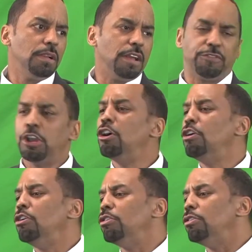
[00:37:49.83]
if
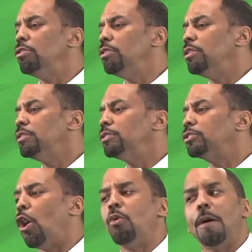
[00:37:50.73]
you
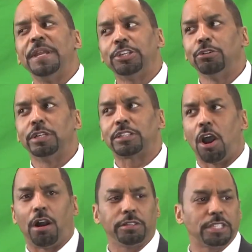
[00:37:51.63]
don't want me to do it,
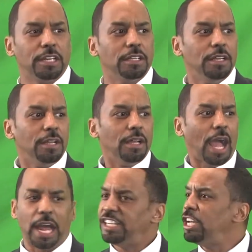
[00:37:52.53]
God, then
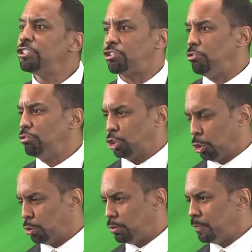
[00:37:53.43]
I need you
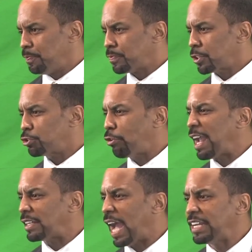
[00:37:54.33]
to
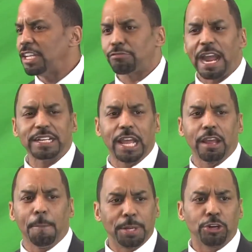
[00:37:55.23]
strike lightning right
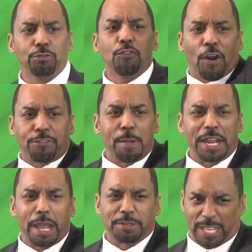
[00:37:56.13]
now and blow the roof off of my
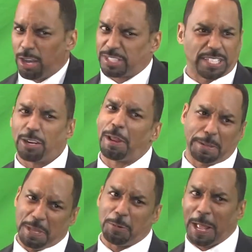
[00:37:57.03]
neighbor's house because I don't like
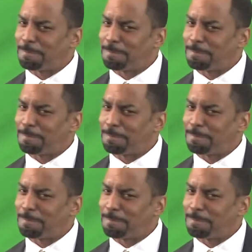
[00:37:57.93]
him anyway.